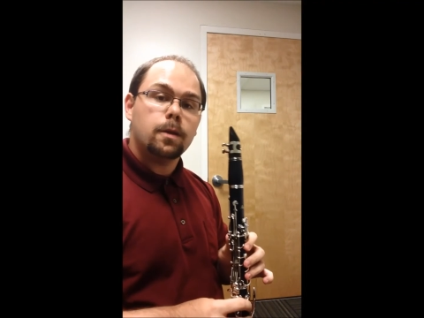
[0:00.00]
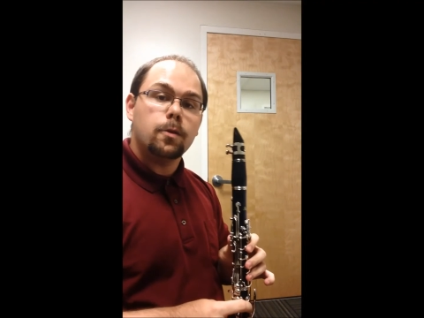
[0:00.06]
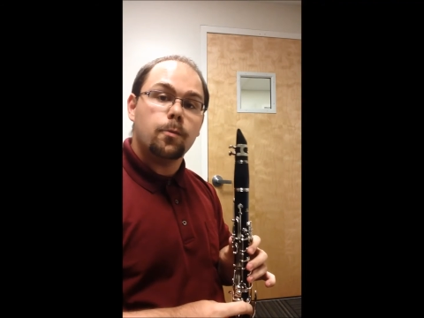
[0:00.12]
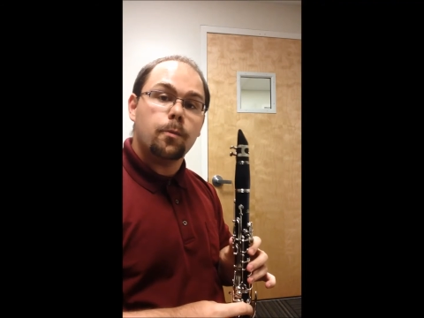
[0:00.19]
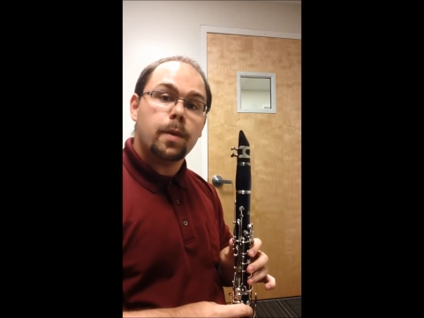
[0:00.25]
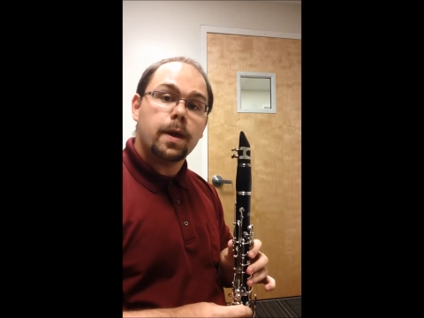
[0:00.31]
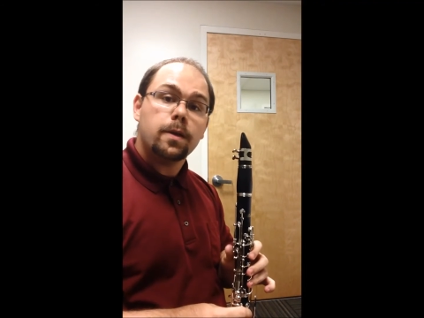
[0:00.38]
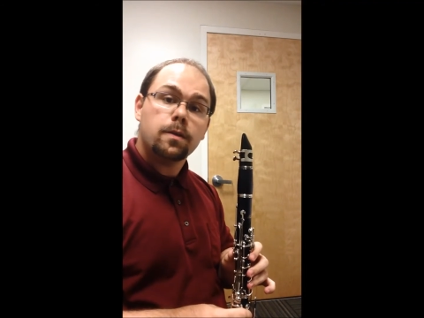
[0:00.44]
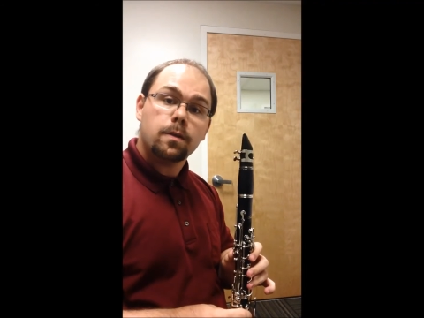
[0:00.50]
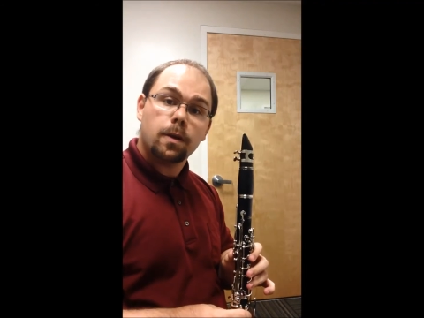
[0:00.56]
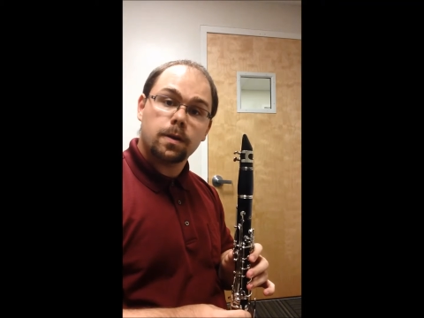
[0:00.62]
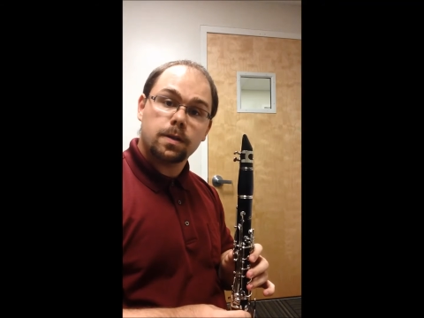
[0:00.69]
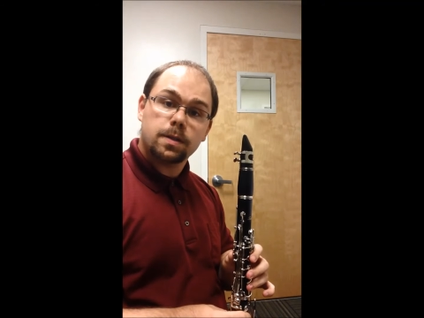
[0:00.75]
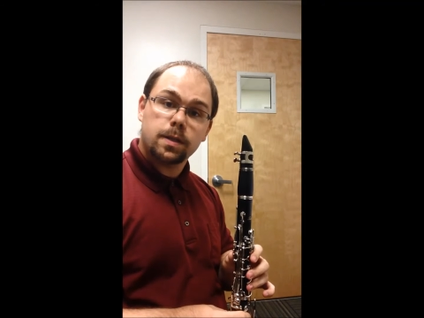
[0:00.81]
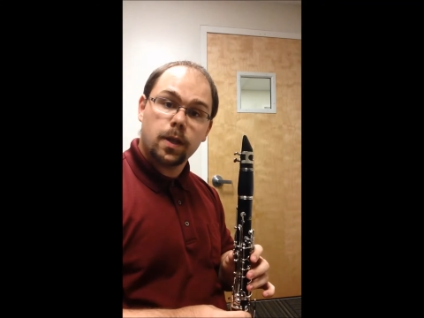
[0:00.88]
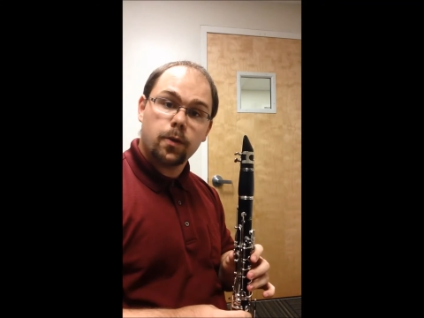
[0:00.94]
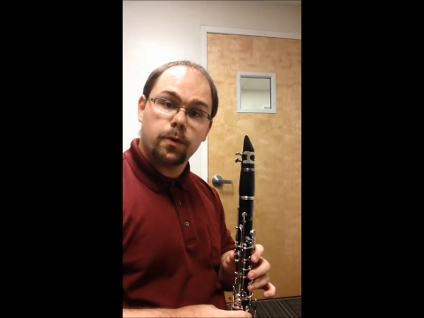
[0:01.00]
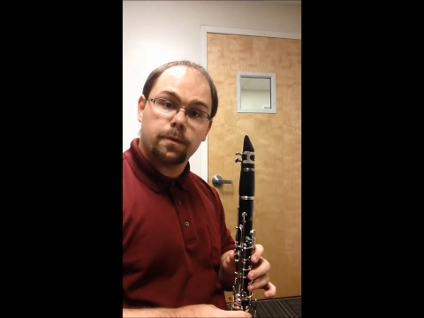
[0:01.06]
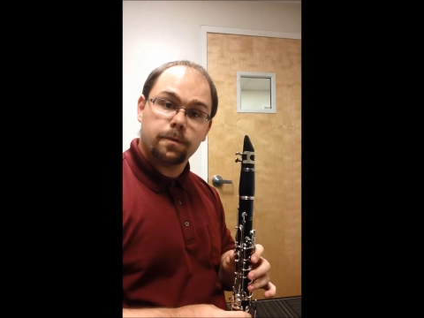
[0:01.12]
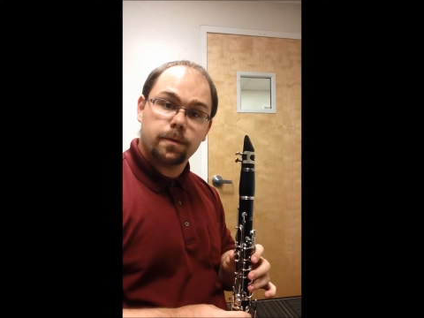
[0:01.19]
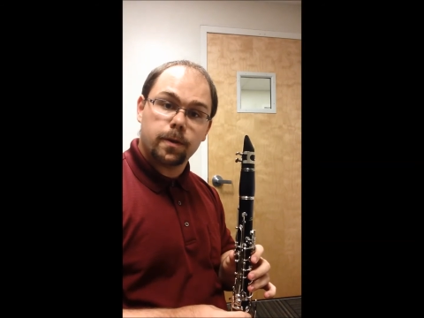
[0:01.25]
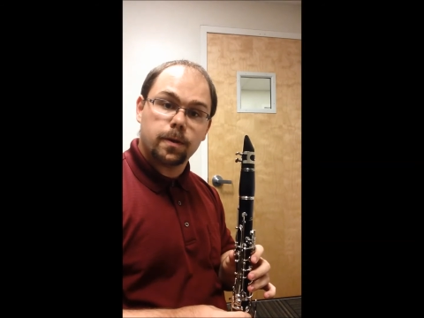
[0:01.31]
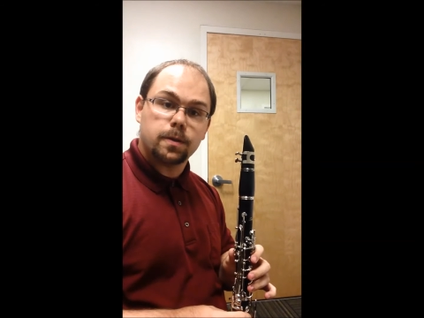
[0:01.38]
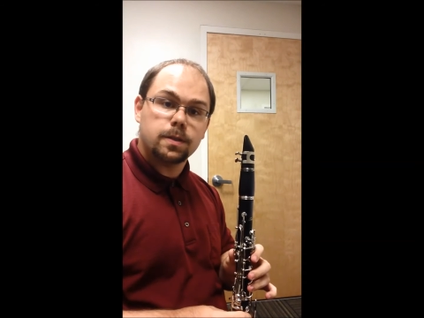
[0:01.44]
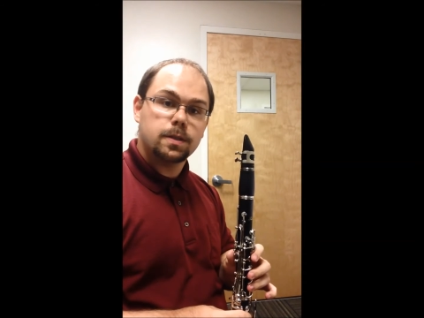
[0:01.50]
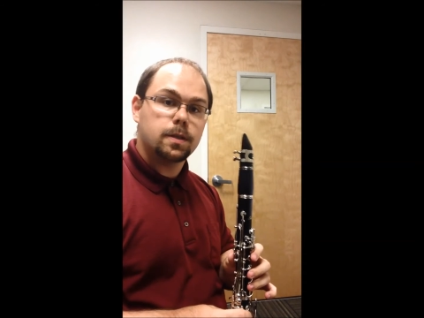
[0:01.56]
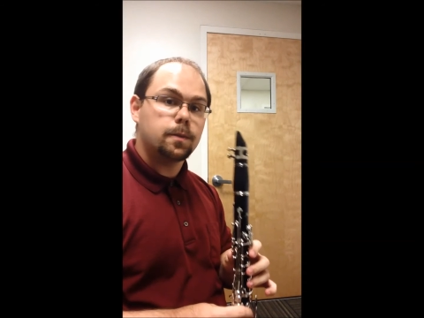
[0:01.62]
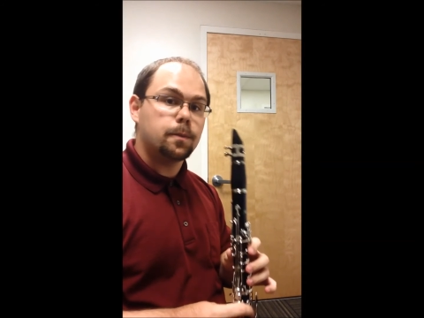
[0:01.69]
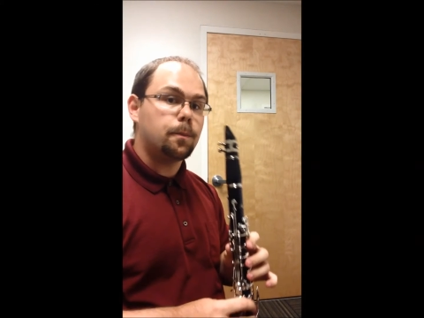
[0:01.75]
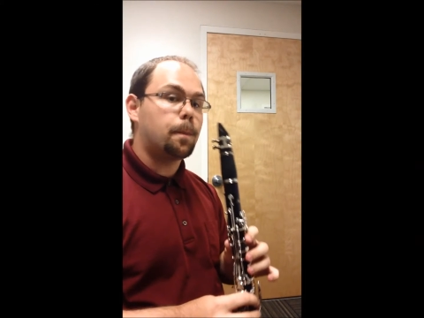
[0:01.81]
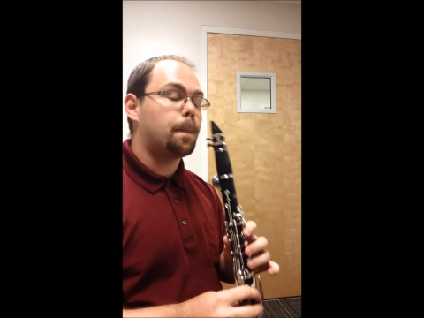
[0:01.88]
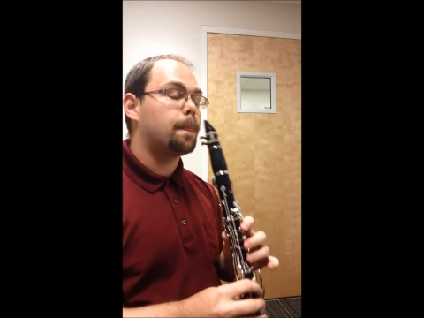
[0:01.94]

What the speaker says: You may start slow at first,